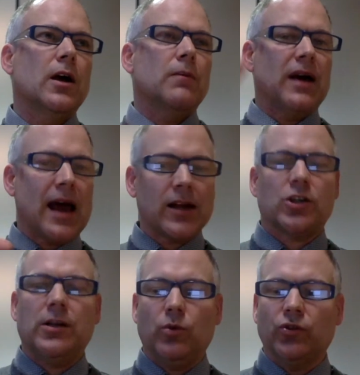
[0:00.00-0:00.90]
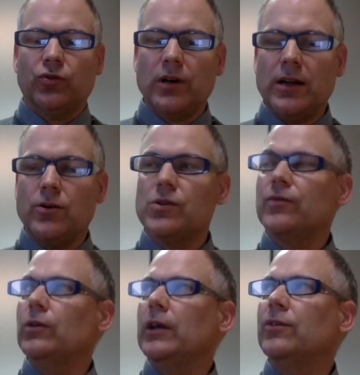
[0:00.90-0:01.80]
But actually what's really
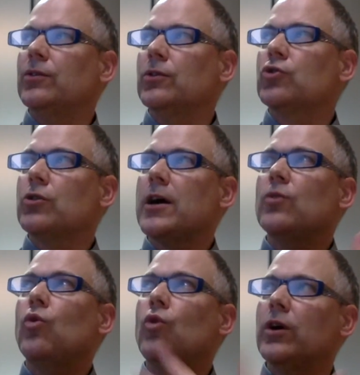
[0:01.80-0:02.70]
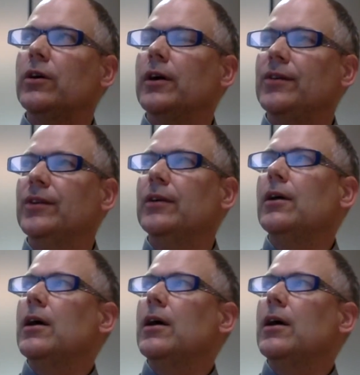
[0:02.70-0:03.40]
useful is to try and organise it